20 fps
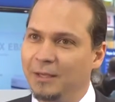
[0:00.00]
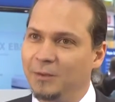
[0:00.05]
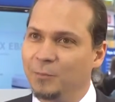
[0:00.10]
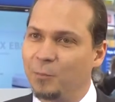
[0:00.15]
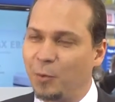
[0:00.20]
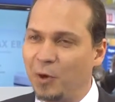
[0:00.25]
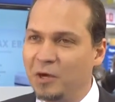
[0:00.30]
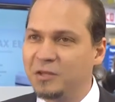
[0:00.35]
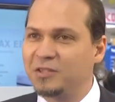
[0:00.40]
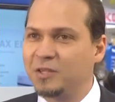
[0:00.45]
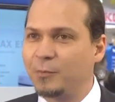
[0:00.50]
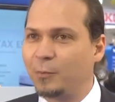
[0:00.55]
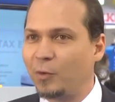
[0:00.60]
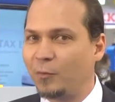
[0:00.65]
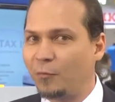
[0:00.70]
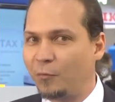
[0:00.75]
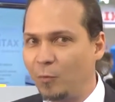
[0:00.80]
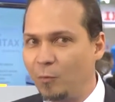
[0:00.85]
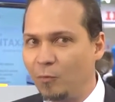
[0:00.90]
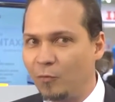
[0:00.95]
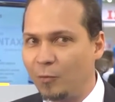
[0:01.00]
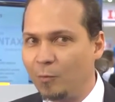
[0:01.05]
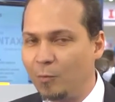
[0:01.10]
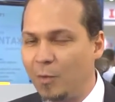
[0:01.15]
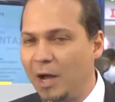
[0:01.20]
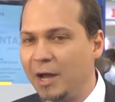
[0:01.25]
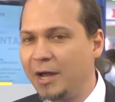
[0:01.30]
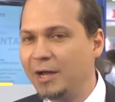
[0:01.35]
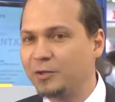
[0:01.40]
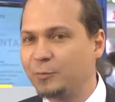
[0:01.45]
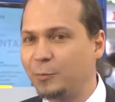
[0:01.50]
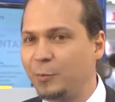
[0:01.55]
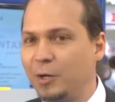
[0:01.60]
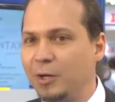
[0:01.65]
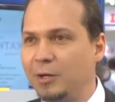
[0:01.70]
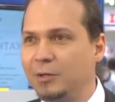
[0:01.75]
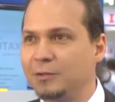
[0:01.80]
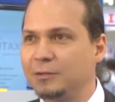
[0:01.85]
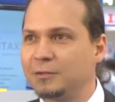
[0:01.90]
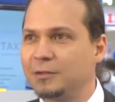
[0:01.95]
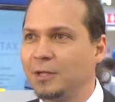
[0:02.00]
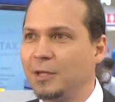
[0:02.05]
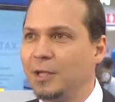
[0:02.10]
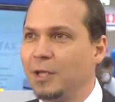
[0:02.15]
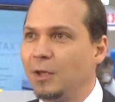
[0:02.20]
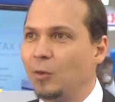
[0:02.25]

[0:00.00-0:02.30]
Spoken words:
in principle, from my experience,